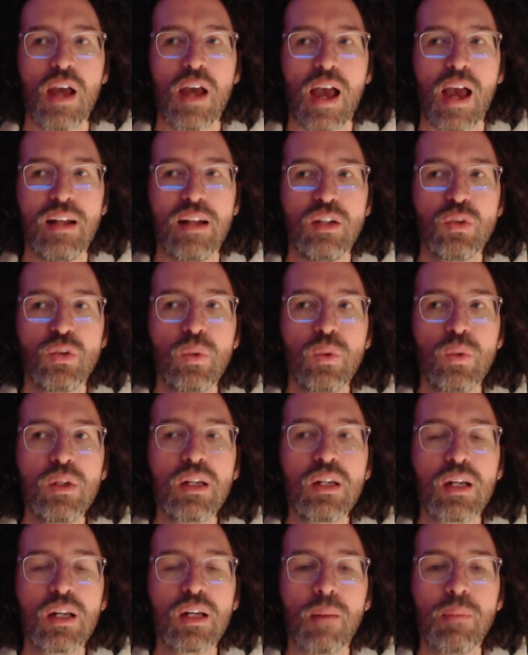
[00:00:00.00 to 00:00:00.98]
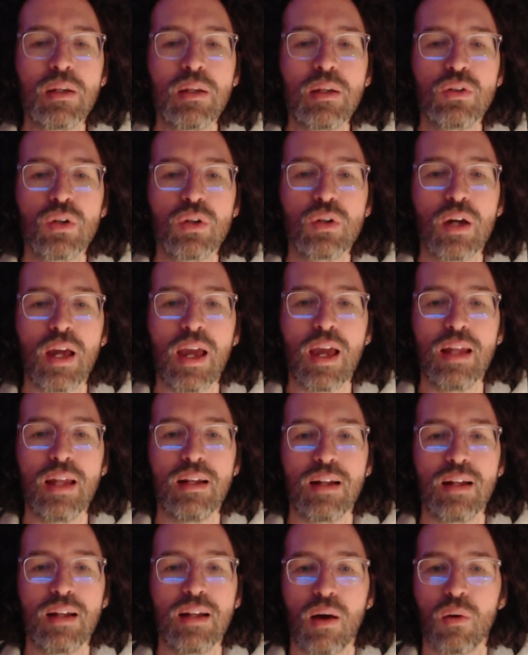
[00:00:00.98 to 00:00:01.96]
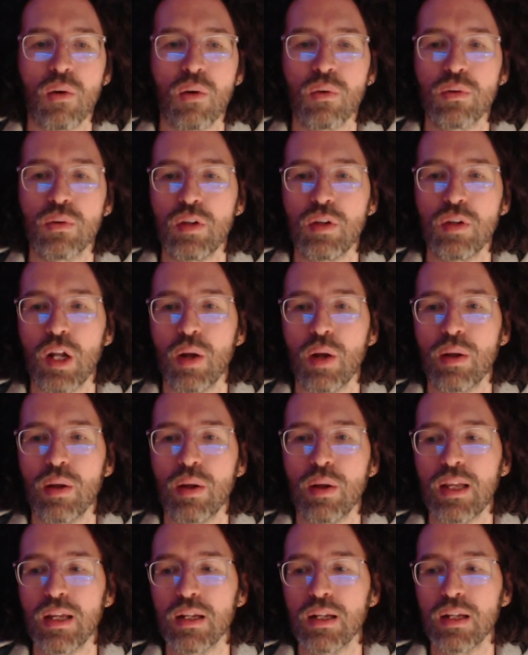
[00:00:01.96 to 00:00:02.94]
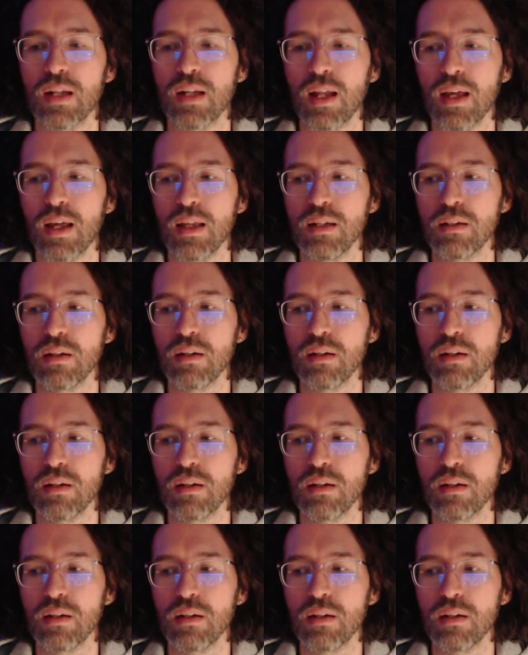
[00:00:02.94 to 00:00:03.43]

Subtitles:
and is really coming to a head now. I think that